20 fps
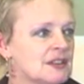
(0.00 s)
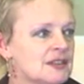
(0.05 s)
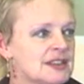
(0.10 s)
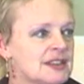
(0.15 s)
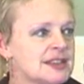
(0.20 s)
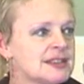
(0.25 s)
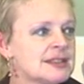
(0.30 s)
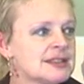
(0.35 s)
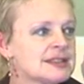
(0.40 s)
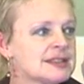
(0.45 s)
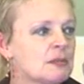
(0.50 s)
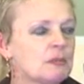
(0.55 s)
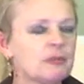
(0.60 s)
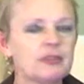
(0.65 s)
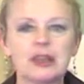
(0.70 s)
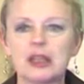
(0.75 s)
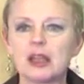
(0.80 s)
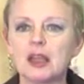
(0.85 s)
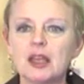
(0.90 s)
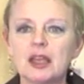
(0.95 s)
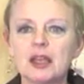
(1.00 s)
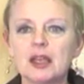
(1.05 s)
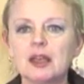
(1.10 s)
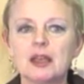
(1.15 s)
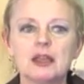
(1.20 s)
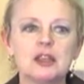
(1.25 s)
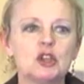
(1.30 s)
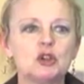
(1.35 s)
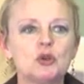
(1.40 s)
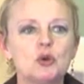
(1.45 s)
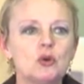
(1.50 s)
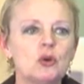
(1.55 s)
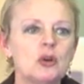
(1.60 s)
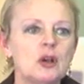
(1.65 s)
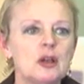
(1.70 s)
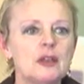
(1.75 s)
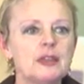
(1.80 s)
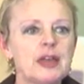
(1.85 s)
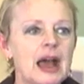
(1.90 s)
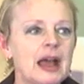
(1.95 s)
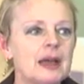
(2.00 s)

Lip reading: This isn't something, that